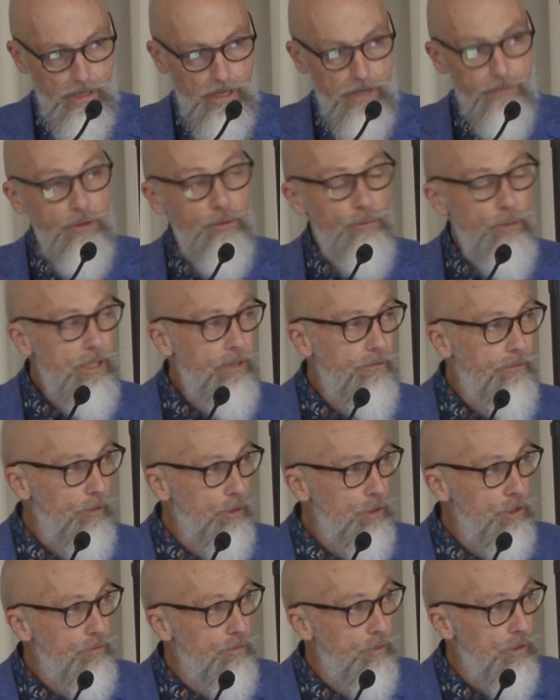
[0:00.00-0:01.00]
And if you read the
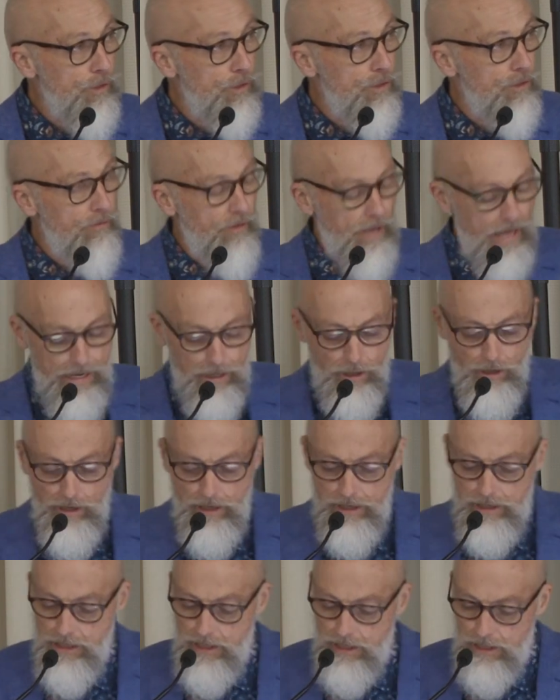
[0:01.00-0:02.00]
first verse of
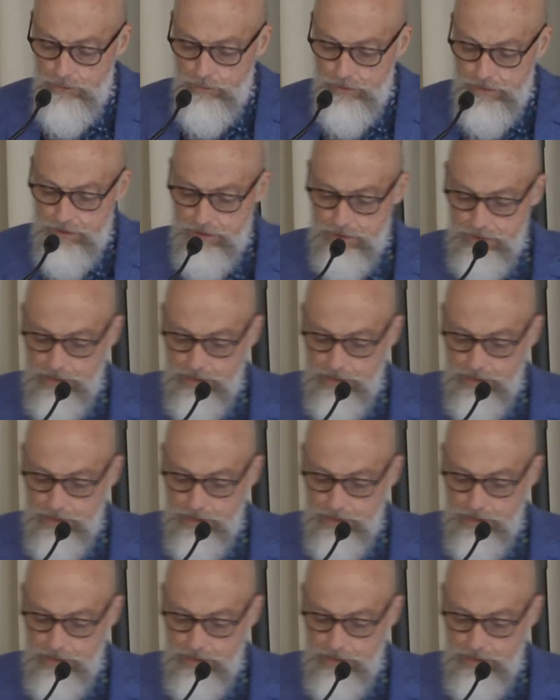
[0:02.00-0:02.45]
Haggai, what does